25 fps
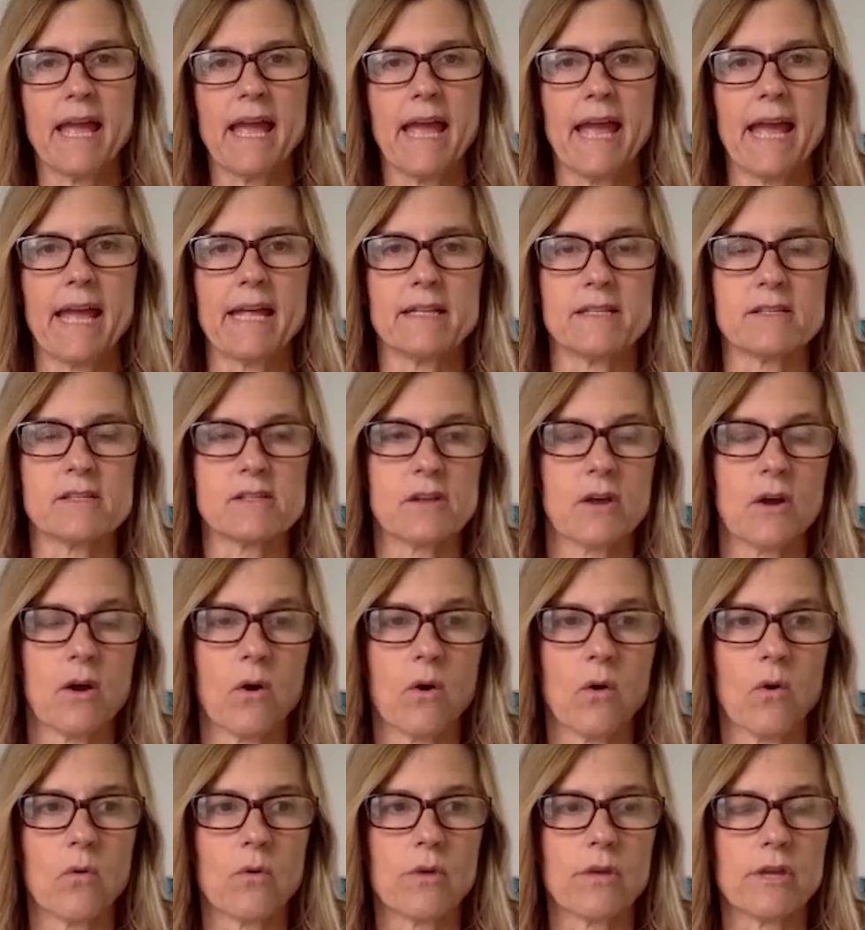And
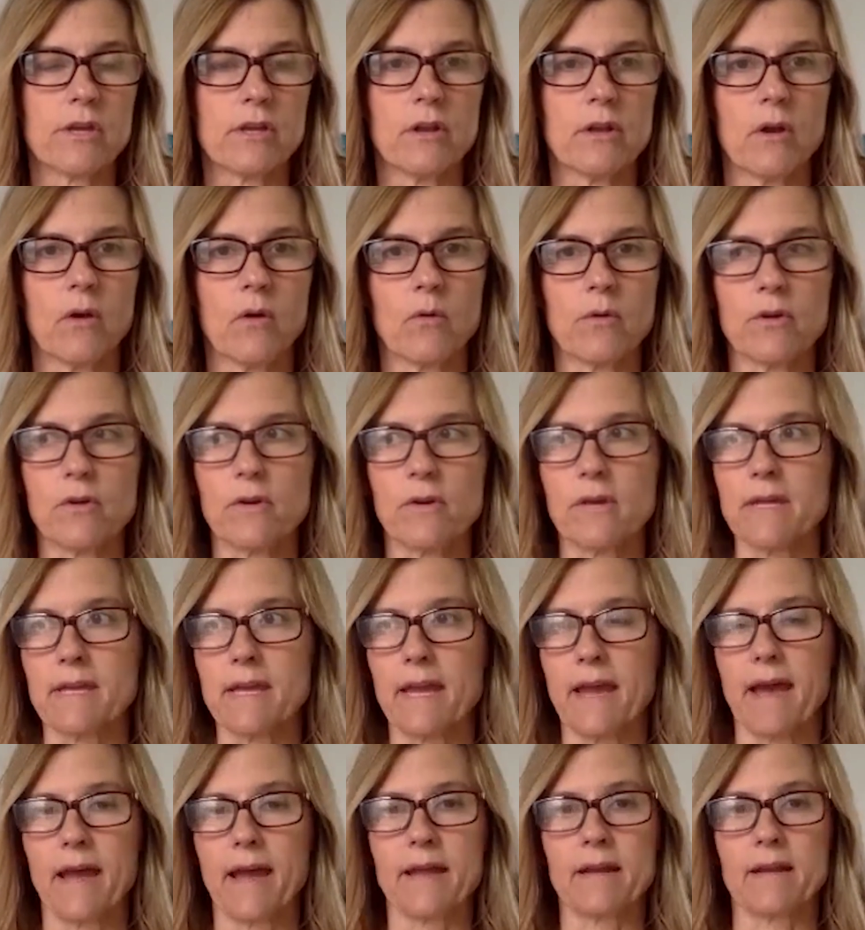so, you can
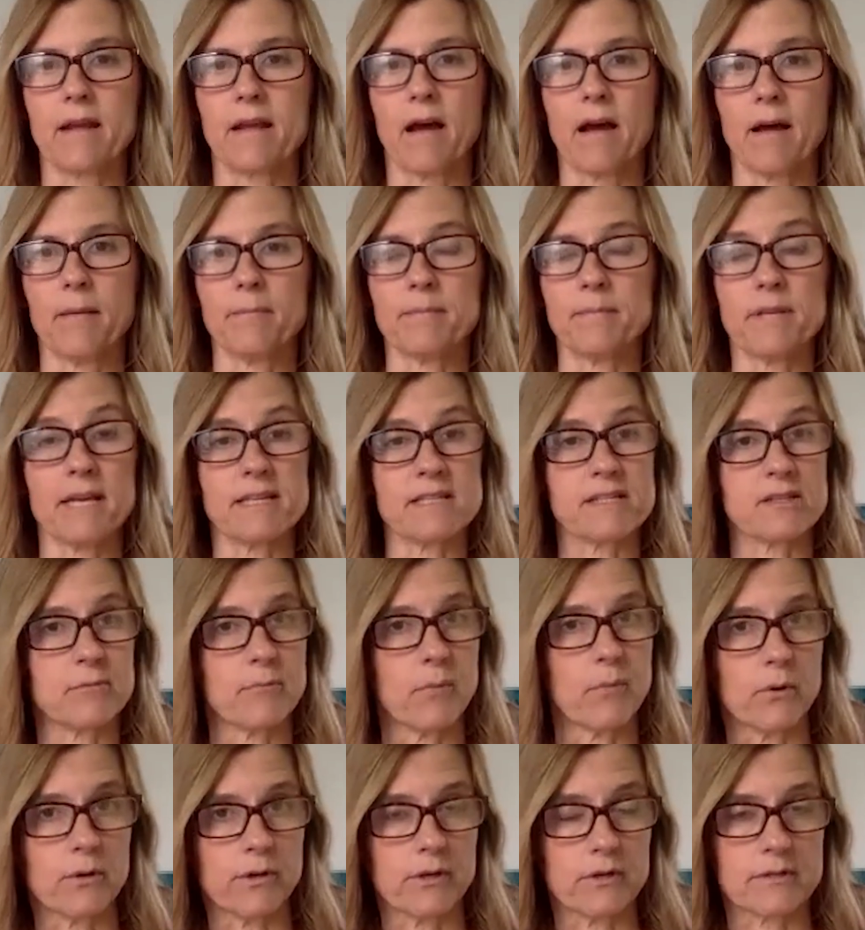get
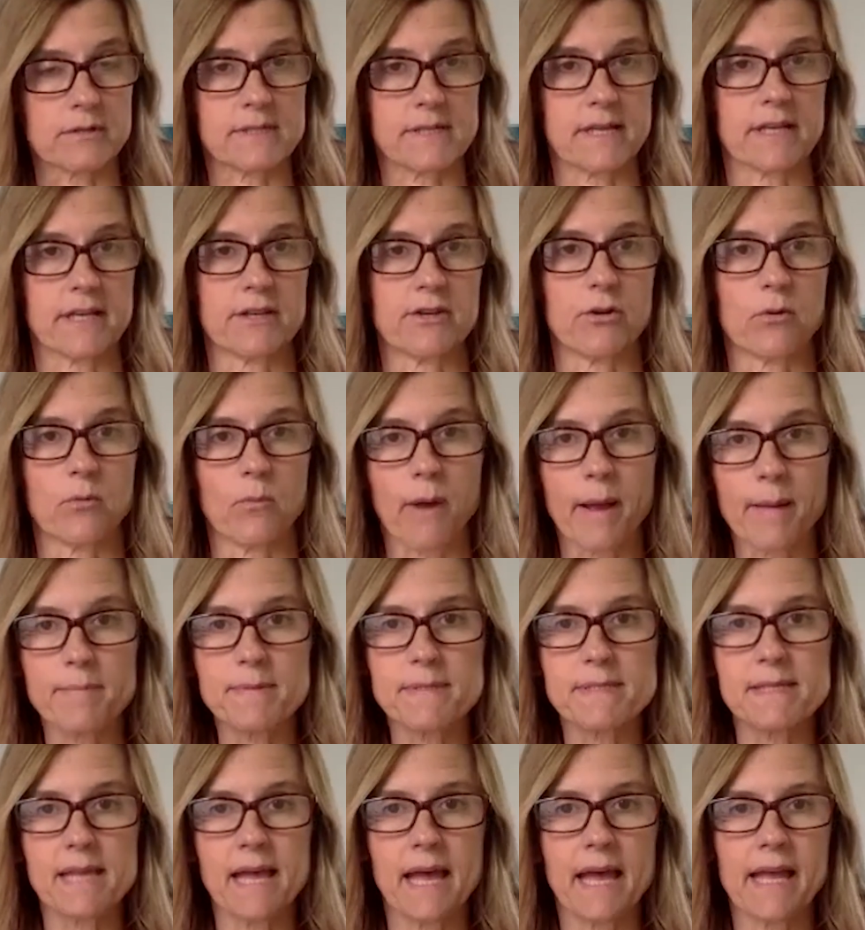testimonials on your
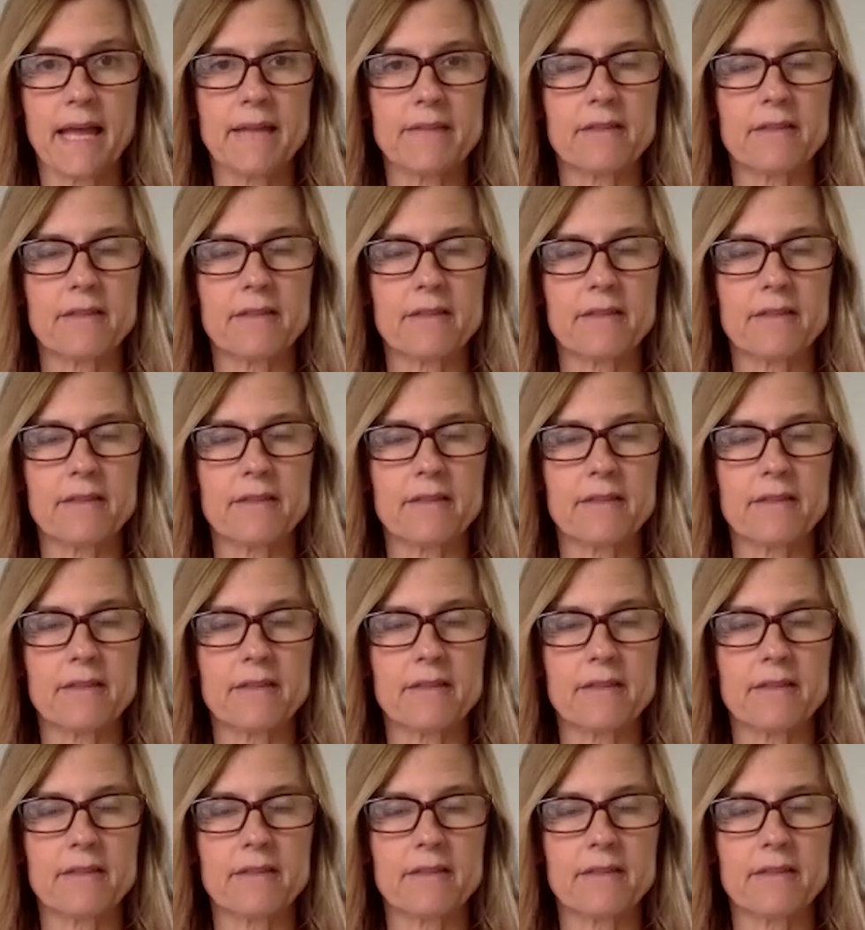website.